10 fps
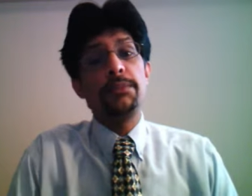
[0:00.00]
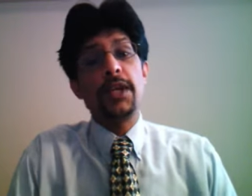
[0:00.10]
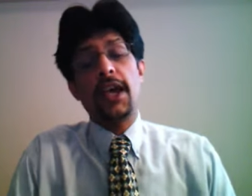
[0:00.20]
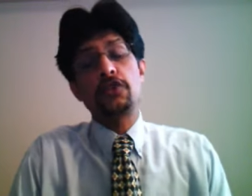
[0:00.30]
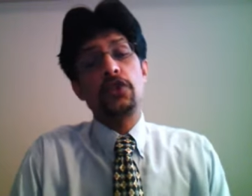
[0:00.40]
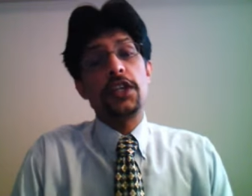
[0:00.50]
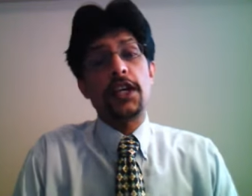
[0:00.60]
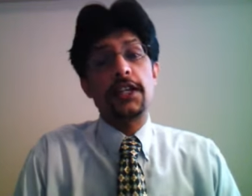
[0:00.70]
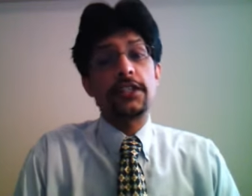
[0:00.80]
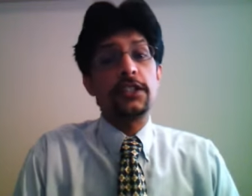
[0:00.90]
They actually
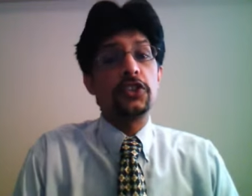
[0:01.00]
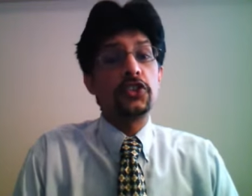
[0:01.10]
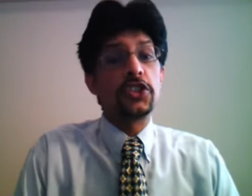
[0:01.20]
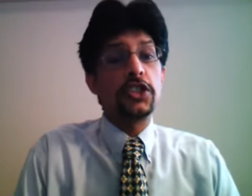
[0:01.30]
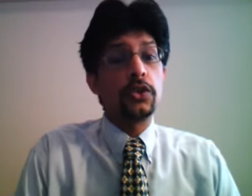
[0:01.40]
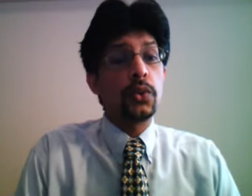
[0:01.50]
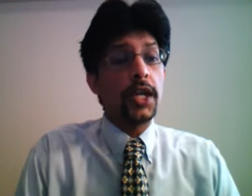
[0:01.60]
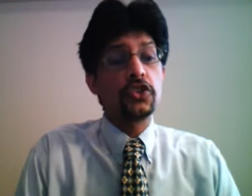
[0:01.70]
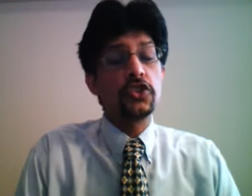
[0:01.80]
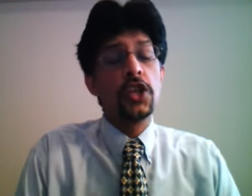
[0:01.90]
collected the 62
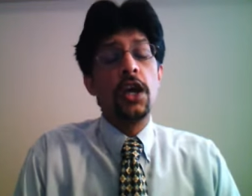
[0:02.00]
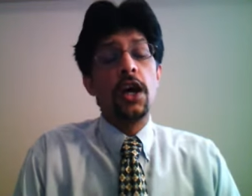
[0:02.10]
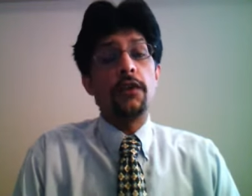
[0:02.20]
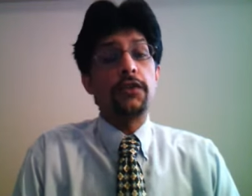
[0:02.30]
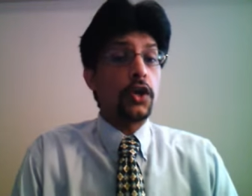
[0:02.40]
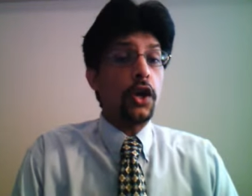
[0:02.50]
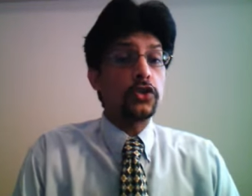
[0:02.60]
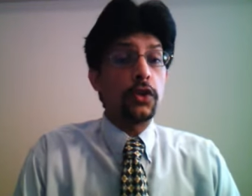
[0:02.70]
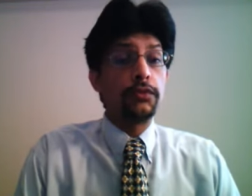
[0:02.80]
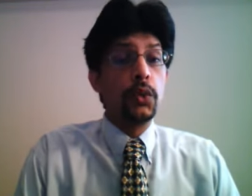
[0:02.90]
runs uh, for the
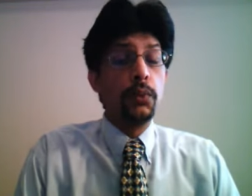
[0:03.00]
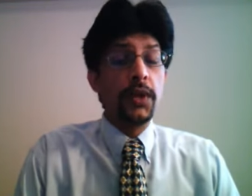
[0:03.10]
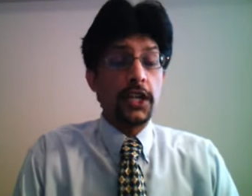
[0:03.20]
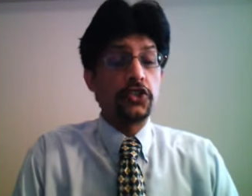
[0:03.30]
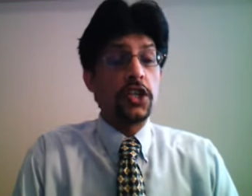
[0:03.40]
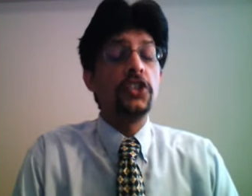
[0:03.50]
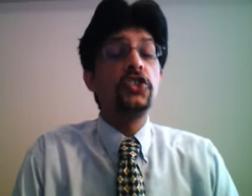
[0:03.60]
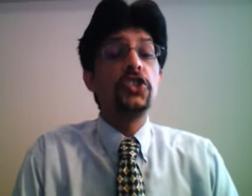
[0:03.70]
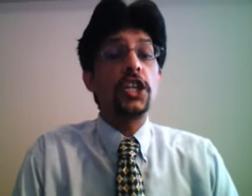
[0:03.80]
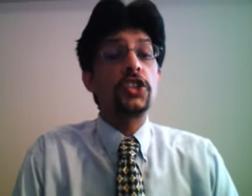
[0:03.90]
loss of two wickets in
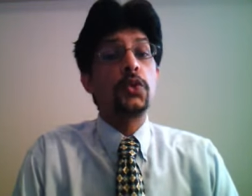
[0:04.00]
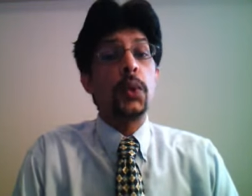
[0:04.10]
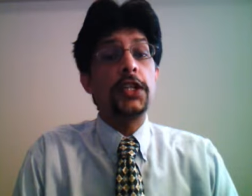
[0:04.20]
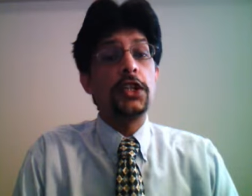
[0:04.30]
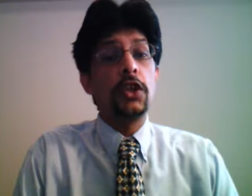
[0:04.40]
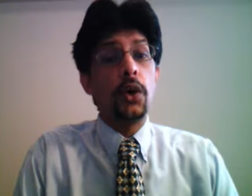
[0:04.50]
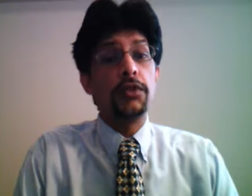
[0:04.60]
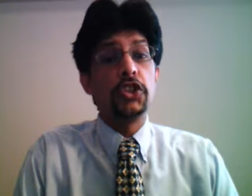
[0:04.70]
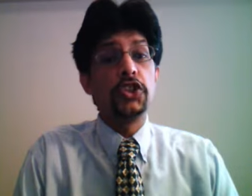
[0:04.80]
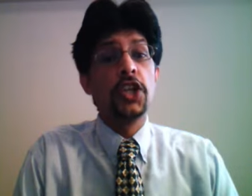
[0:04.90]
just 20 overs.